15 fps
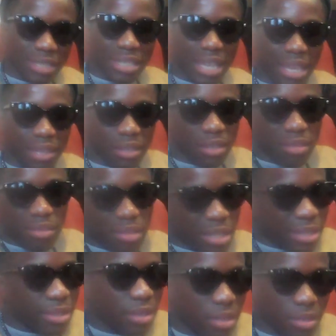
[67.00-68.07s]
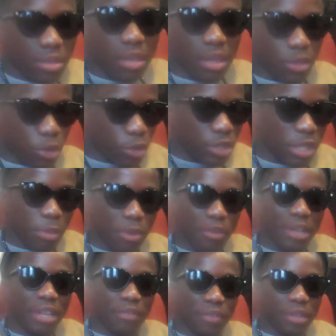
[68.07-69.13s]
exciting, and it's good to be
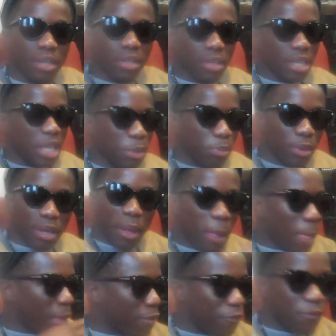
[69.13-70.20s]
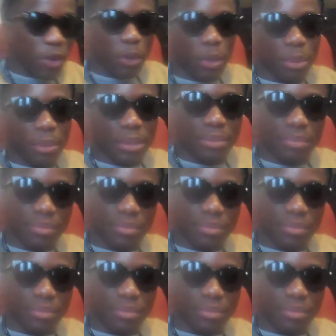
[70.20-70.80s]
relevant and keep it flowing, man.